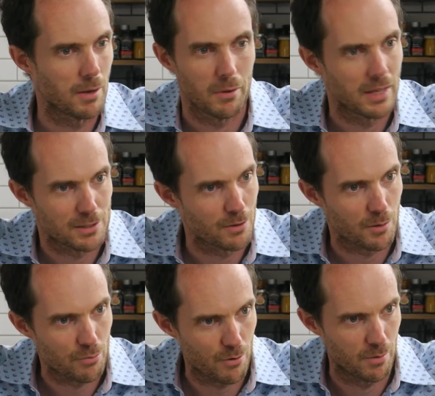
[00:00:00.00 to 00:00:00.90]
well, that's not the
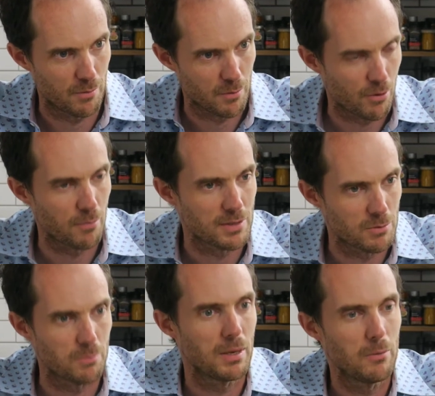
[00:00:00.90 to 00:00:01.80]
problem. The problem is
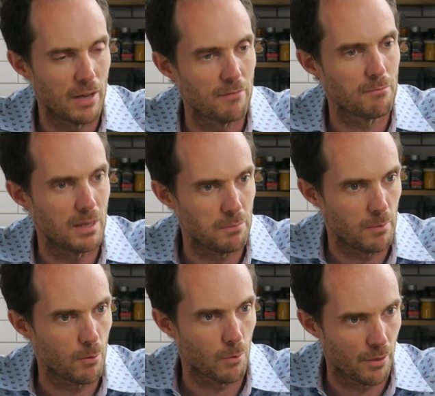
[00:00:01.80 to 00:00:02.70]
we haven't made
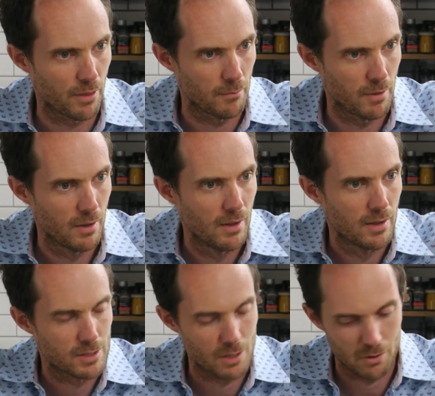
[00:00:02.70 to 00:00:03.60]
people want them.
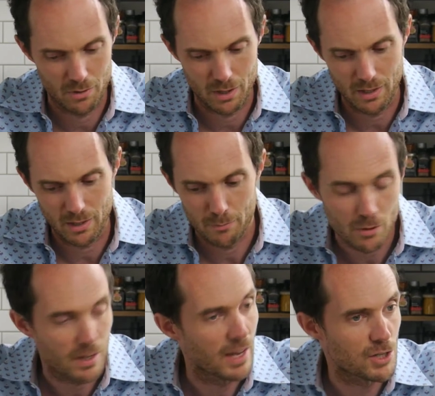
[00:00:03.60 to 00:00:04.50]
So the
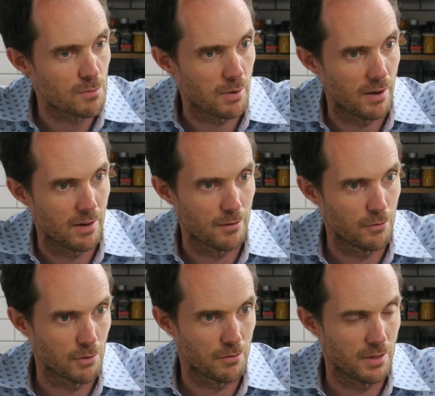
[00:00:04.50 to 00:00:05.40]
communication part of
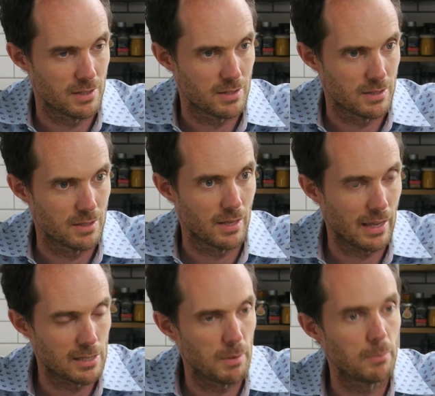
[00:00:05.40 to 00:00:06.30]
all of this that
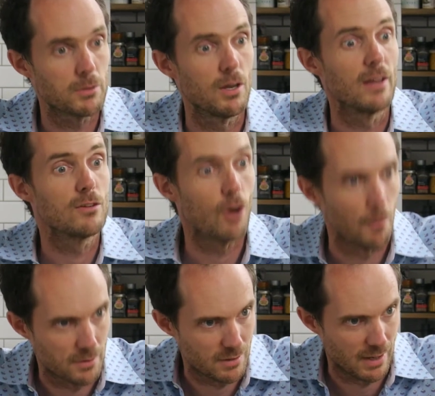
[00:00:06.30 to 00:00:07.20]
gets people to
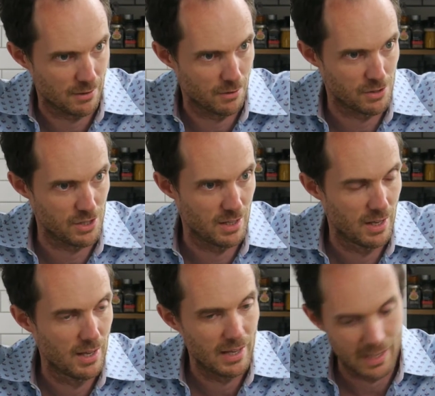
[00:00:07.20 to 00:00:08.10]
adopt technology
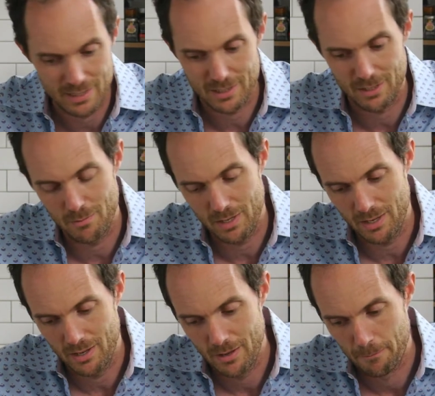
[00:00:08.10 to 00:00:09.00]
is, to me,